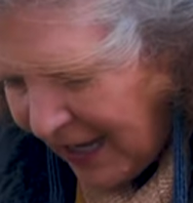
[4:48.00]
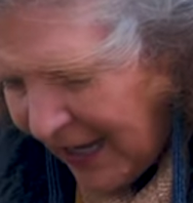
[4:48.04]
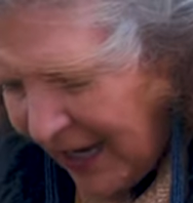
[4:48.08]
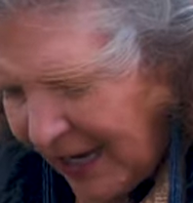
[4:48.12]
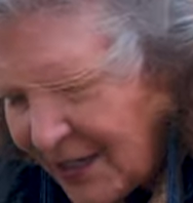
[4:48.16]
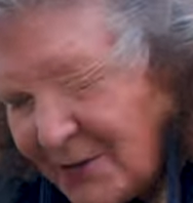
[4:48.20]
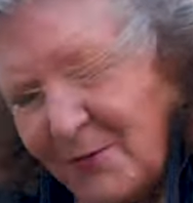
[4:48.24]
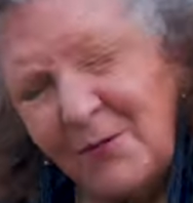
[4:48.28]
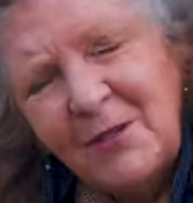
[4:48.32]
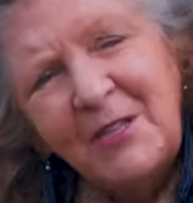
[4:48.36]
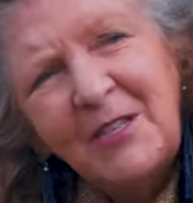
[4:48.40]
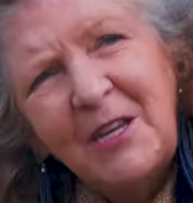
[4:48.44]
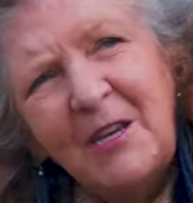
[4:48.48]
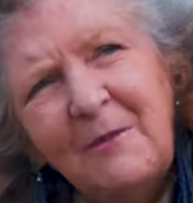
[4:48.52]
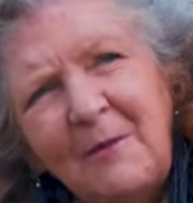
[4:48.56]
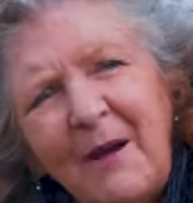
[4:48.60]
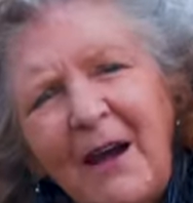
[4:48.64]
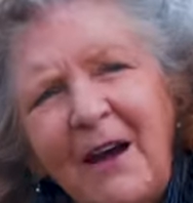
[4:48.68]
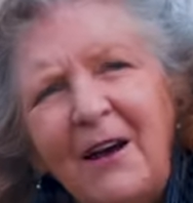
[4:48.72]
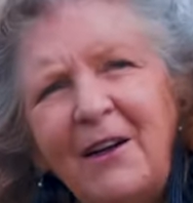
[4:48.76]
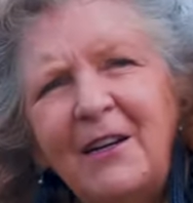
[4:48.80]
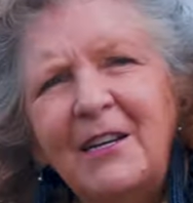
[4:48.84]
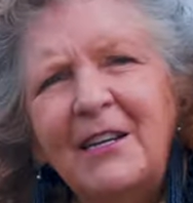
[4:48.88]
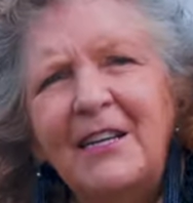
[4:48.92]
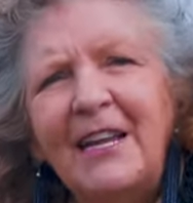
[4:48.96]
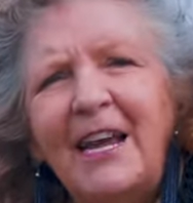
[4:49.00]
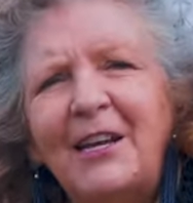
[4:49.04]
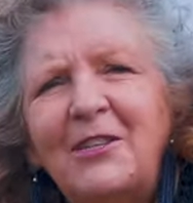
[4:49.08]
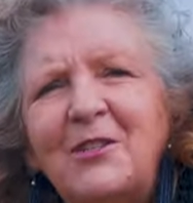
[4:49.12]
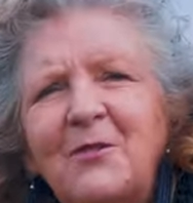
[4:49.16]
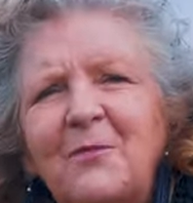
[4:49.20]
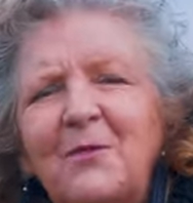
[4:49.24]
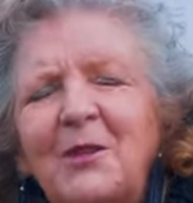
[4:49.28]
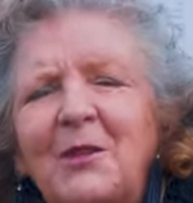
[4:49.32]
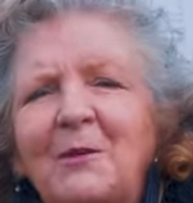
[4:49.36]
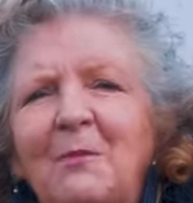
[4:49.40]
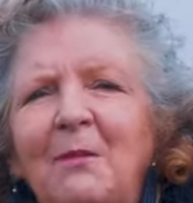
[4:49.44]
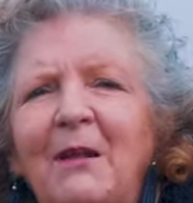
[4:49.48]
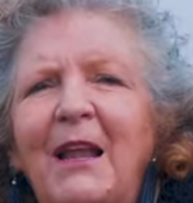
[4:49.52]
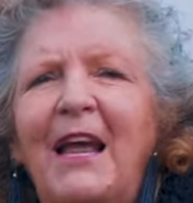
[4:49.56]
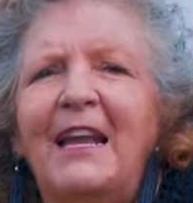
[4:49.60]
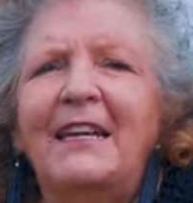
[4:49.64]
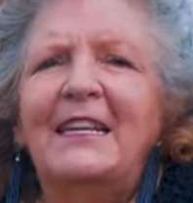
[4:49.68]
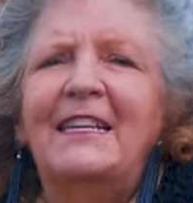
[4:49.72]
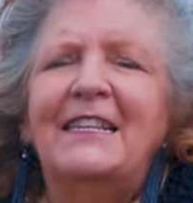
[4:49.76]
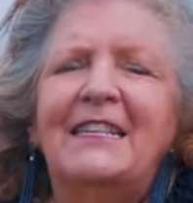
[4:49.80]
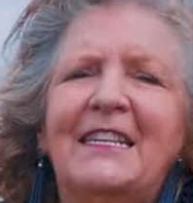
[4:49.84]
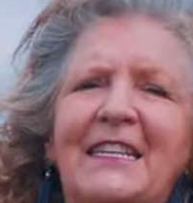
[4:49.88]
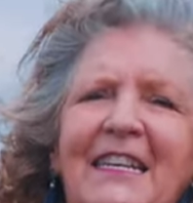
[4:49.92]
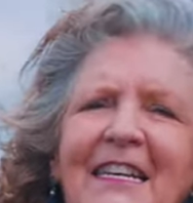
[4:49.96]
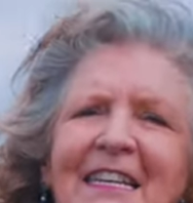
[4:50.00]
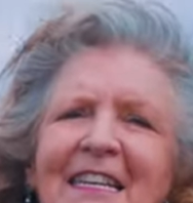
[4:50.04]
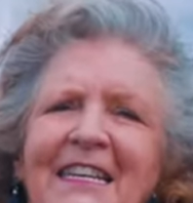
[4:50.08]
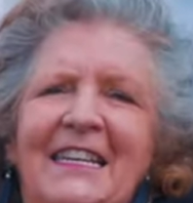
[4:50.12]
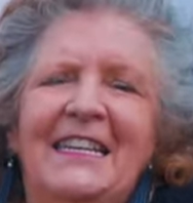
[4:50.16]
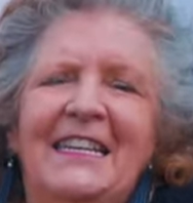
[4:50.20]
And also about our connection with the planet